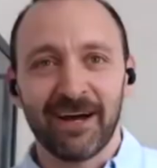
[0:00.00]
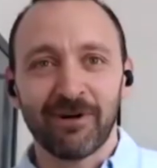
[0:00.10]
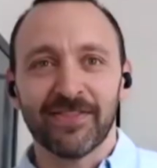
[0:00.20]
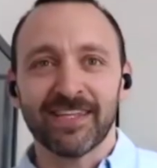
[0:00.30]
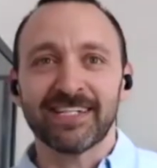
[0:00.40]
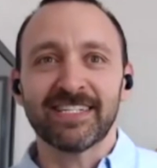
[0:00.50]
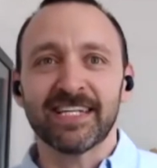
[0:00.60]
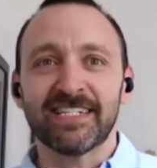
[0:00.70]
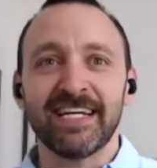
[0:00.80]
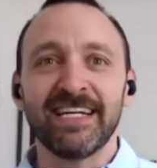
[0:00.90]
right? The
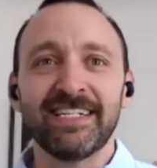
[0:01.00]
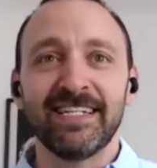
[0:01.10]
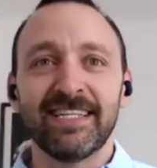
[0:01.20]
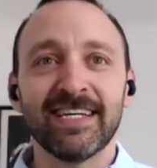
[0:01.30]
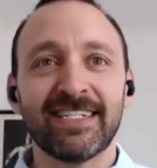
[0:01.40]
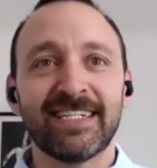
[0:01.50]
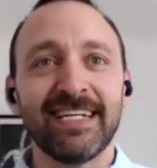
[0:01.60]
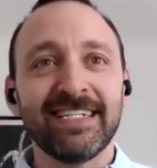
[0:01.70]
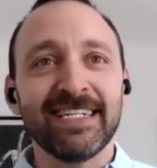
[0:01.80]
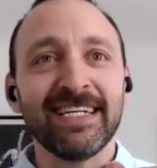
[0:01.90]

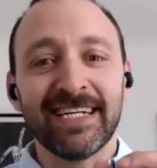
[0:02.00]
TD